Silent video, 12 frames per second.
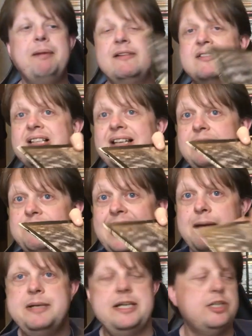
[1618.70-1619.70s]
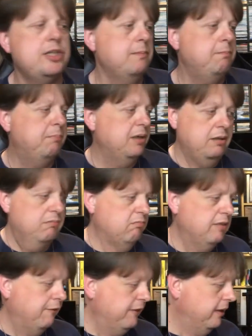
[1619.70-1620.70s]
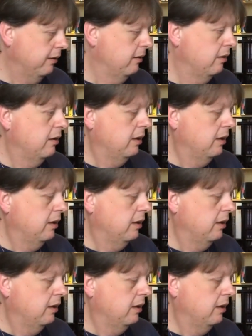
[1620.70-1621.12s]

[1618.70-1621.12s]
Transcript: Bit of sleeve damage, but nothing